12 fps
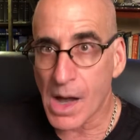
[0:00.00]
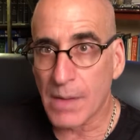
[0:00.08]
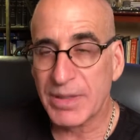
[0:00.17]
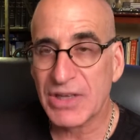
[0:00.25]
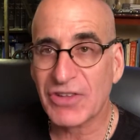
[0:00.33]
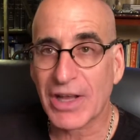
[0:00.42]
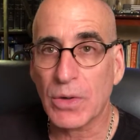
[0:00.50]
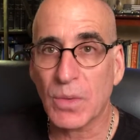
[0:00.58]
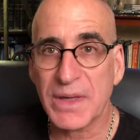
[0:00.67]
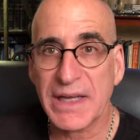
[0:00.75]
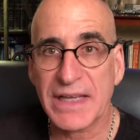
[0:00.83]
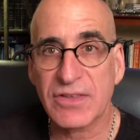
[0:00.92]
Because I don't
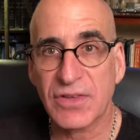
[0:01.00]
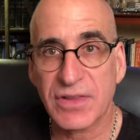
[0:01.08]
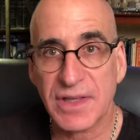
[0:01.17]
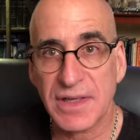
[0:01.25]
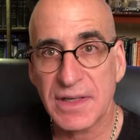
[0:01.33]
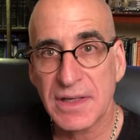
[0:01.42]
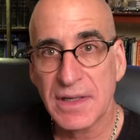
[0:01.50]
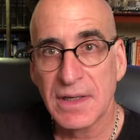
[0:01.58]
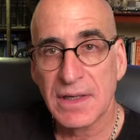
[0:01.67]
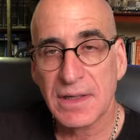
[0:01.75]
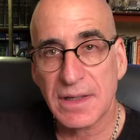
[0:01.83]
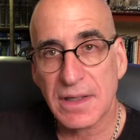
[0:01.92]
want to get to the
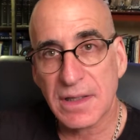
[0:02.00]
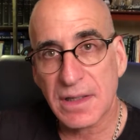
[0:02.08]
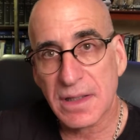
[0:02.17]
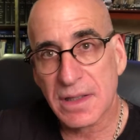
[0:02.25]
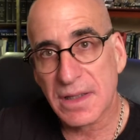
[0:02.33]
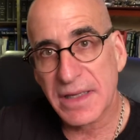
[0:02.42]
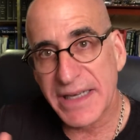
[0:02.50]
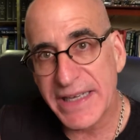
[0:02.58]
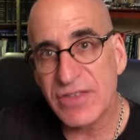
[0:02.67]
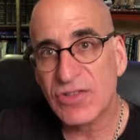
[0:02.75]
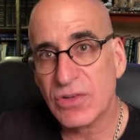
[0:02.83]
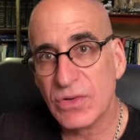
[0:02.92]

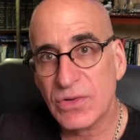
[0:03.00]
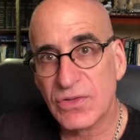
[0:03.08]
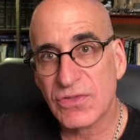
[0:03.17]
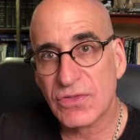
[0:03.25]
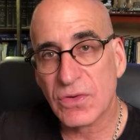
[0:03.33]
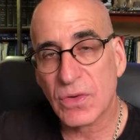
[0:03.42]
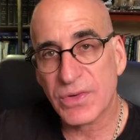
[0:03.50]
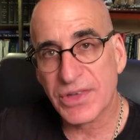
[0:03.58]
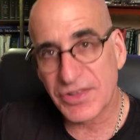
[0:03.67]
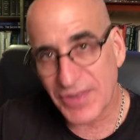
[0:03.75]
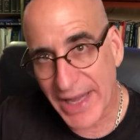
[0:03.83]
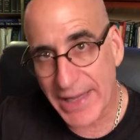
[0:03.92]
issues on the
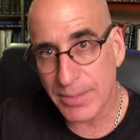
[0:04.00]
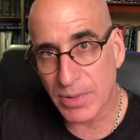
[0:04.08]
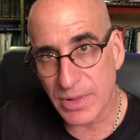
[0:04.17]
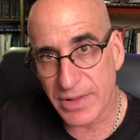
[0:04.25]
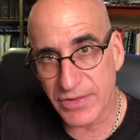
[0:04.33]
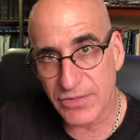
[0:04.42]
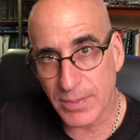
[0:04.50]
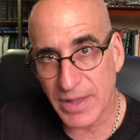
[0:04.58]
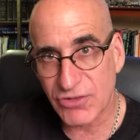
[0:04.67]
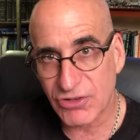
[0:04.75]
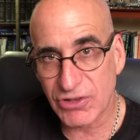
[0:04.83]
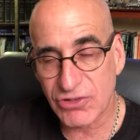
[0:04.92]
table as
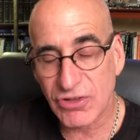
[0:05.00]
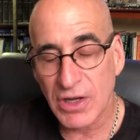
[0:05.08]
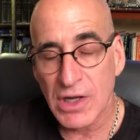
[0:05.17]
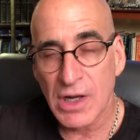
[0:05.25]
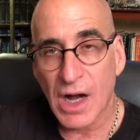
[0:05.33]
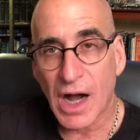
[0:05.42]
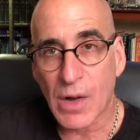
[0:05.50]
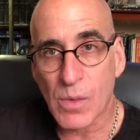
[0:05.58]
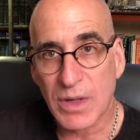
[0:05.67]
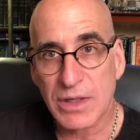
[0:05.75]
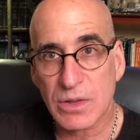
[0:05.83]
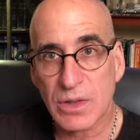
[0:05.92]
much as I
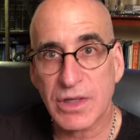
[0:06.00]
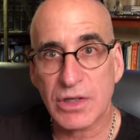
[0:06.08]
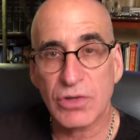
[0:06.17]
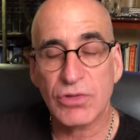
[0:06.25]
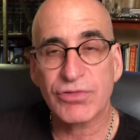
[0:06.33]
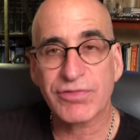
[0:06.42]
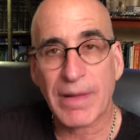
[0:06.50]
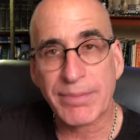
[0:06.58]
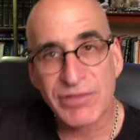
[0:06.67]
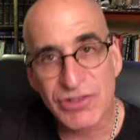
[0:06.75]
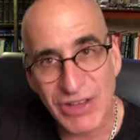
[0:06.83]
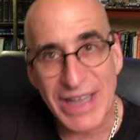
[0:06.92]
want to look at who's
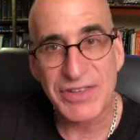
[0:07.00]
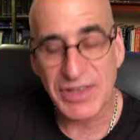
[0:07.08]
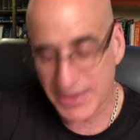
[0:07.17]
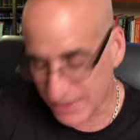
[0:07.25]
representing